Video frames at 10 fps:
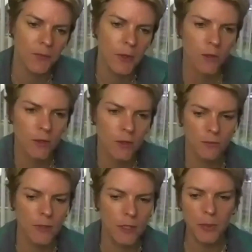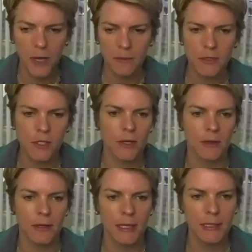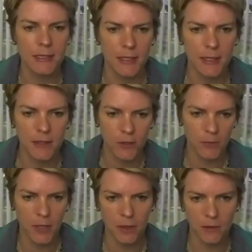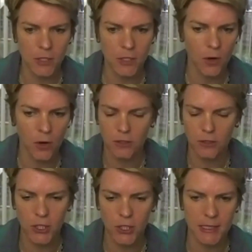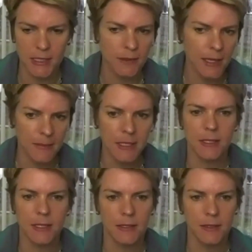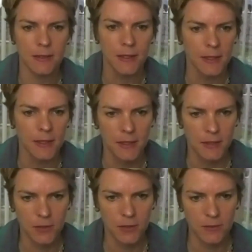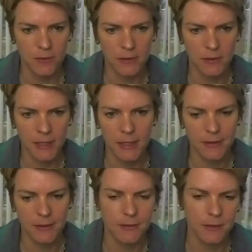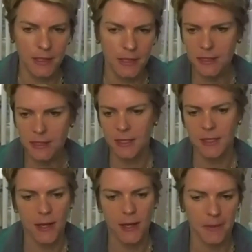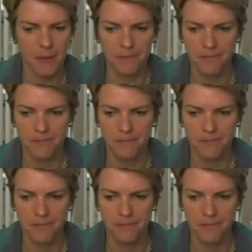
you're, when you publish on LinkedIn, your posts aren't just limited to the link the LinkedIn um,